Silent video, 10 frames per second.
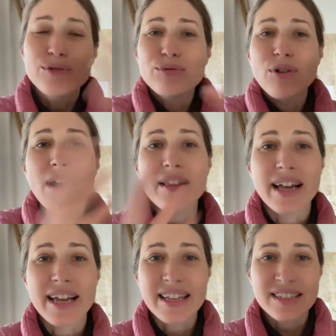draw
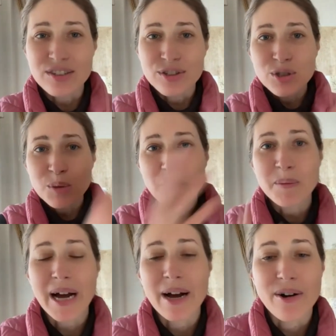that? Like, it's a
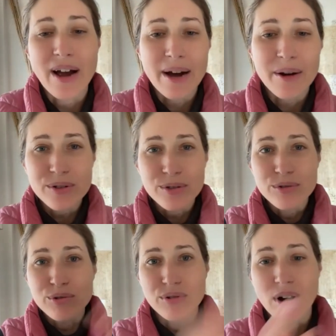superpower. How would you
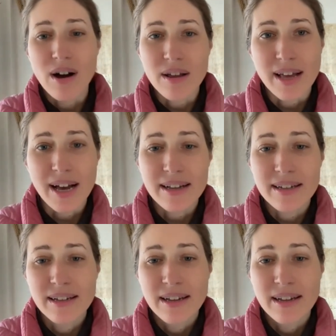draw that?